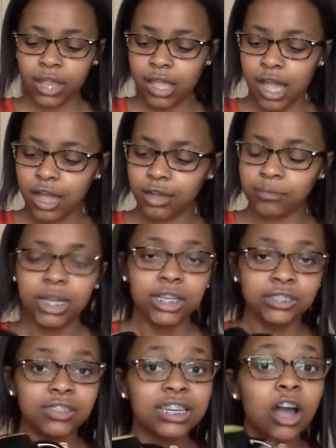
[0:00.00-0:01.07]
Um,
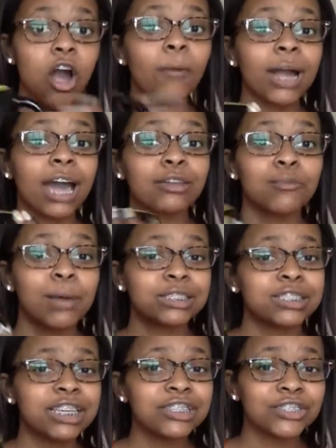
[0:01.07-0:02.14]
so then I'm like, so my
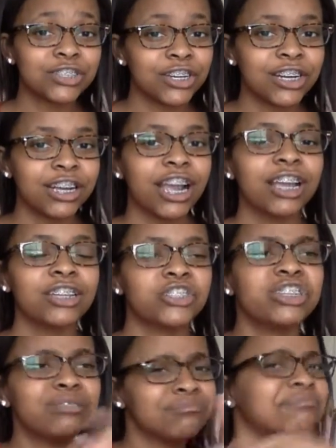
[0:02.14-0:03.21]
sister,
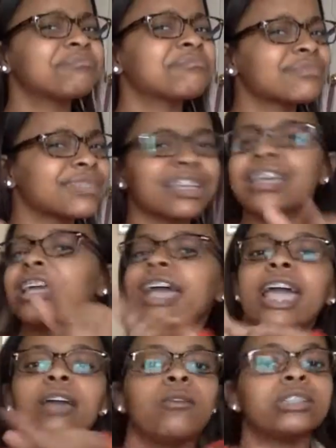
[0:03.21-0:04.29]
she
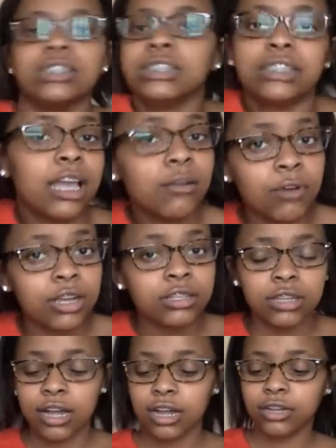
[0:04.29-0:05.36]
A1 since day one,
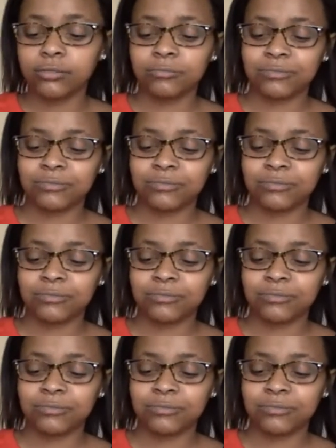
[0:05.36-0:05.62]
um,